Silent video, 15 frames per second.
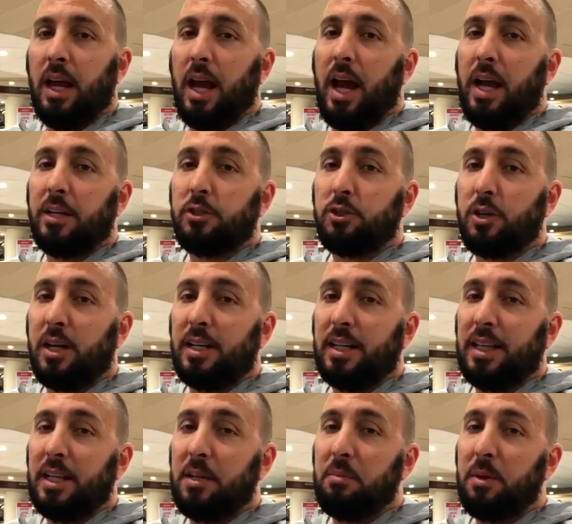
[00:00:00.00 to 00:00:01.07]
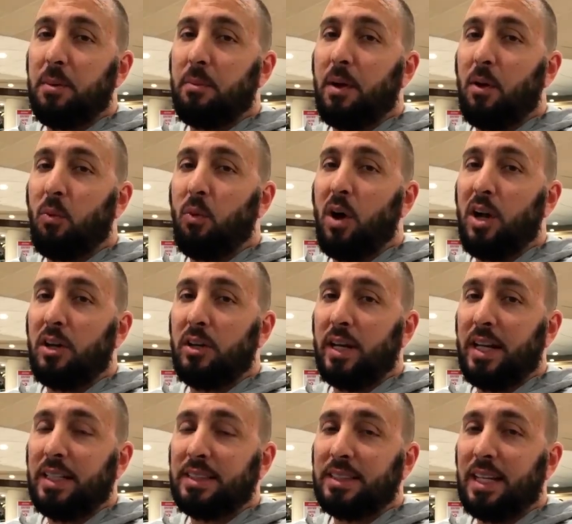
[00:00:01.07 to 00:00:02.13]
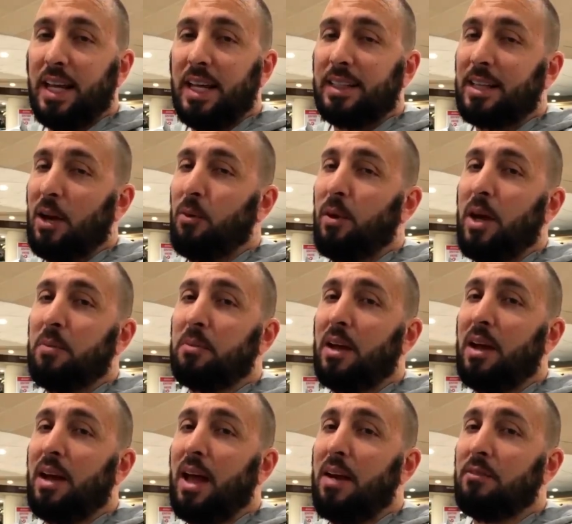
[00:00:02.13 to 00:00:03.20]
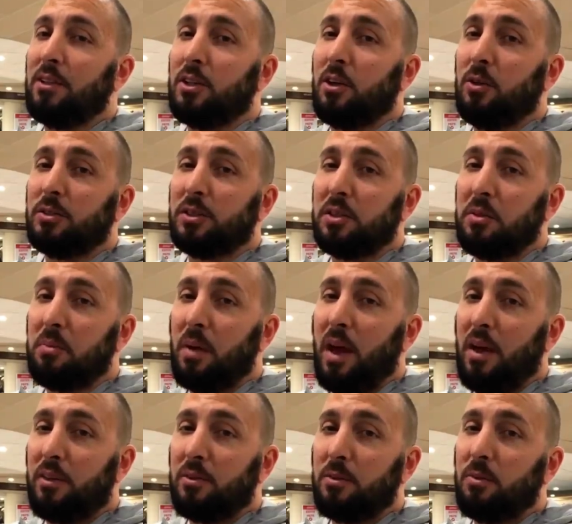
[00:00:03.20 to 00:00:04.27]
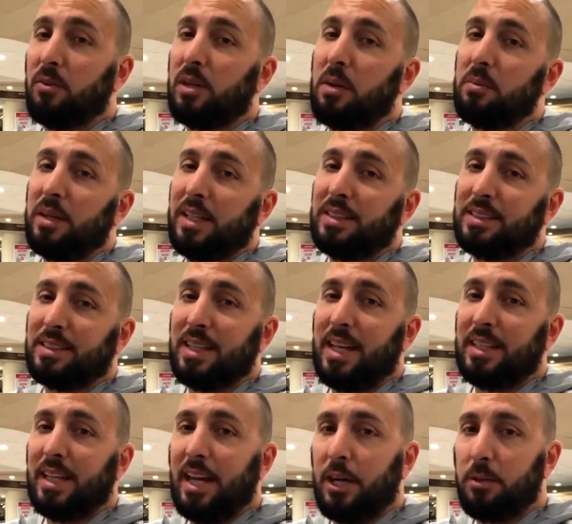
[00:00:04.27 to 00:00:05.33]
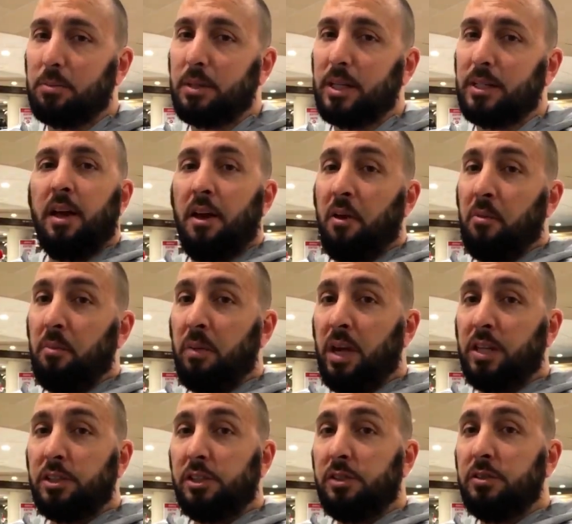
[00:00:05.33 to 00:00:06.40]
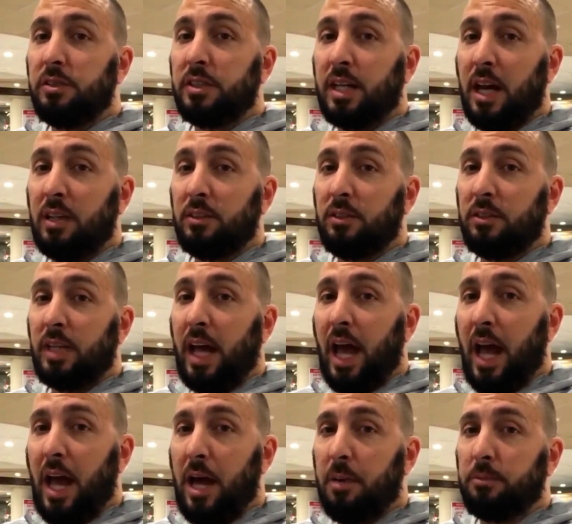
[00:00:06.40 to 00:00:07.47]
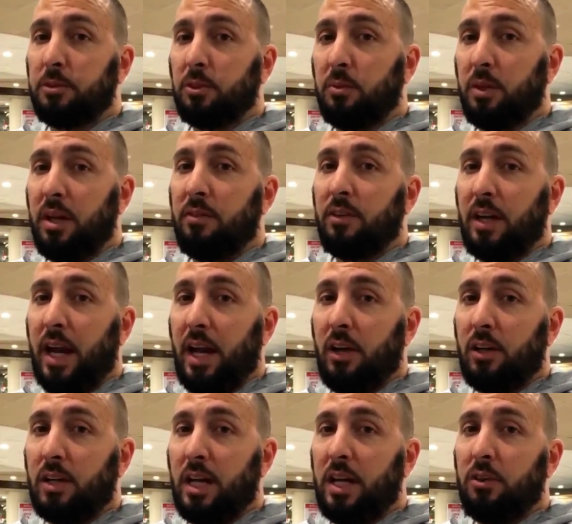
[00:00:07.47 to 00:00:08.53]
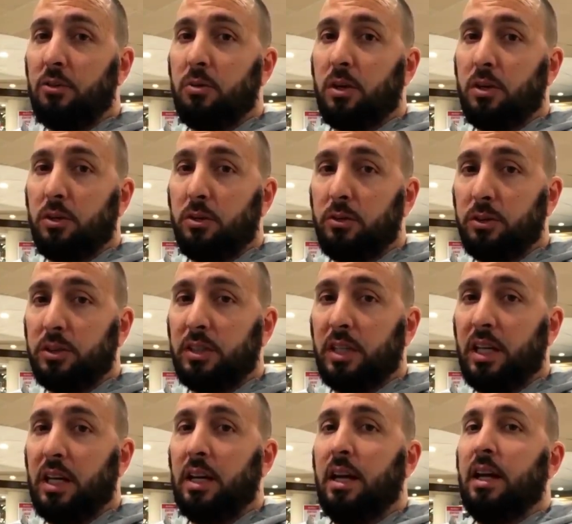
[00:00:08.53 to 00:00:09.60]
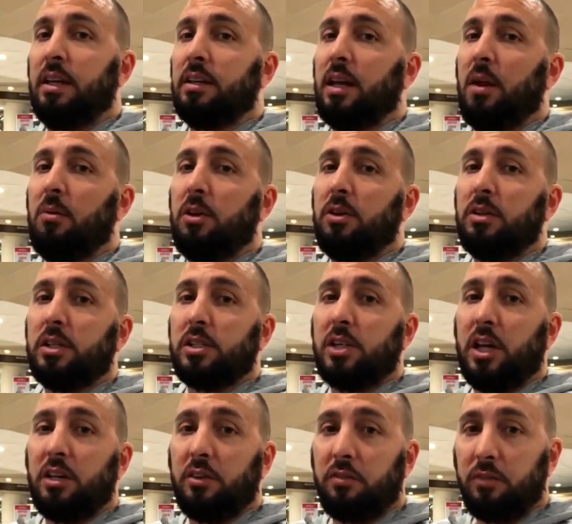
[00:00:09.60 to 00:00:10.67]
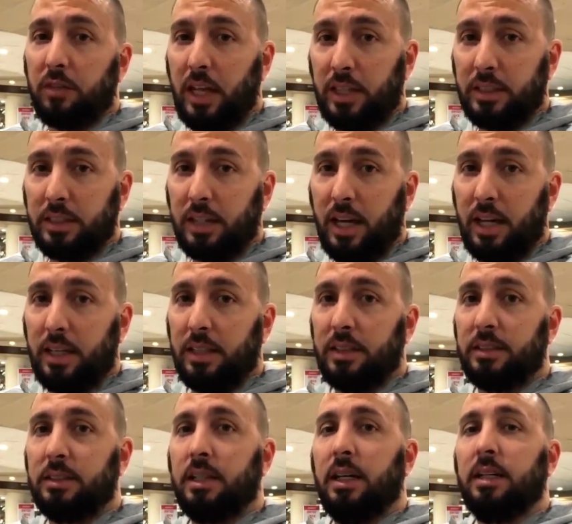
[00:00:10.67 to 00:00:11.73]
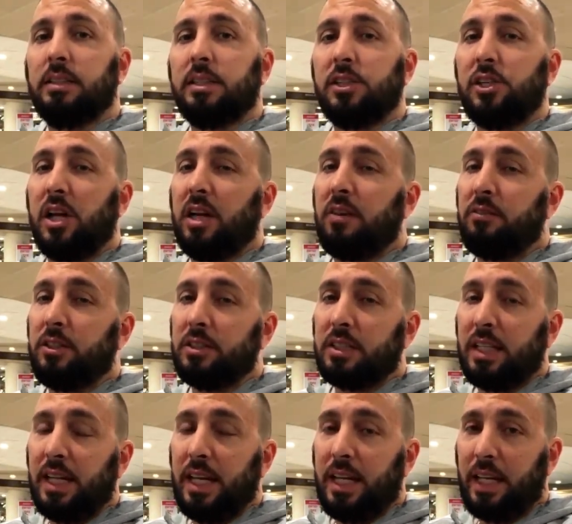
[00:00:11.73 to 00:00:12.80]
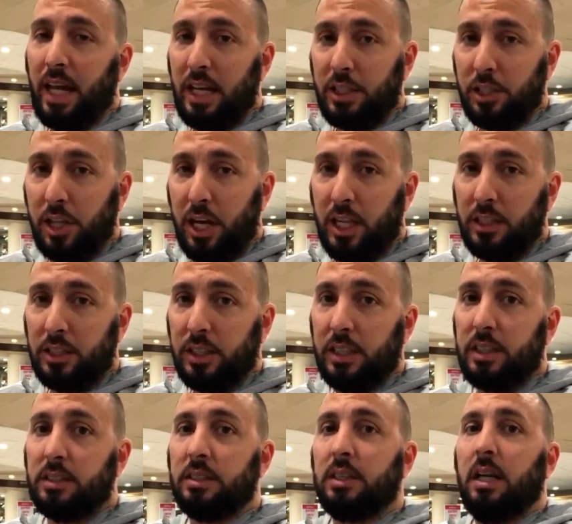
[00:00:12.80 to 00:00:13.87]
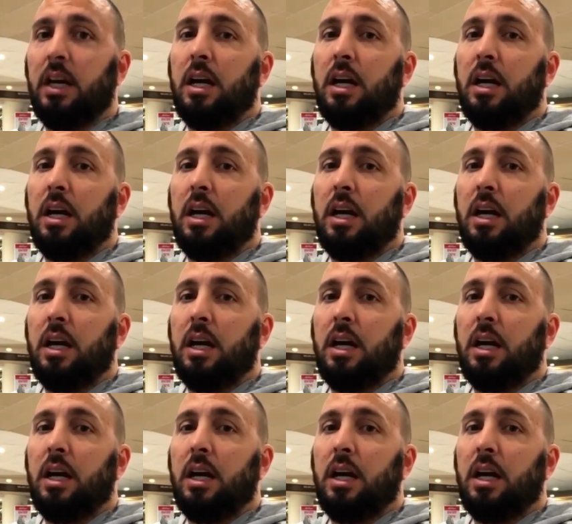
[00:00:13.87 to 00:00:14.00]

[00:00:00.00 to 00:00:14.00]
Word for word: I try to limit my water intake, that way I'm not having to go to the bathroom when I'm inside the airplane. Make sure you download the app to whatever airline you are using, that way you could check your flight status, to check if there's any gate changes.